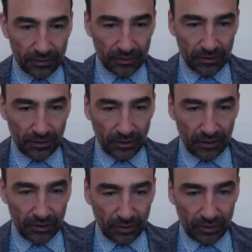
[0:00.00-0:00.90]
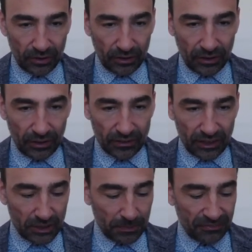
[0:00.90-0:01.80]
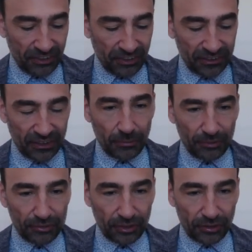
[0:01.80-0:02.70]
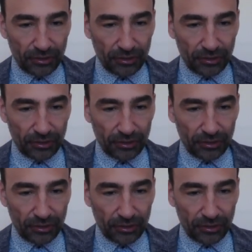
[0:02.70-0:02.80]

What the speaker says: iloc, and just specify the number of the row.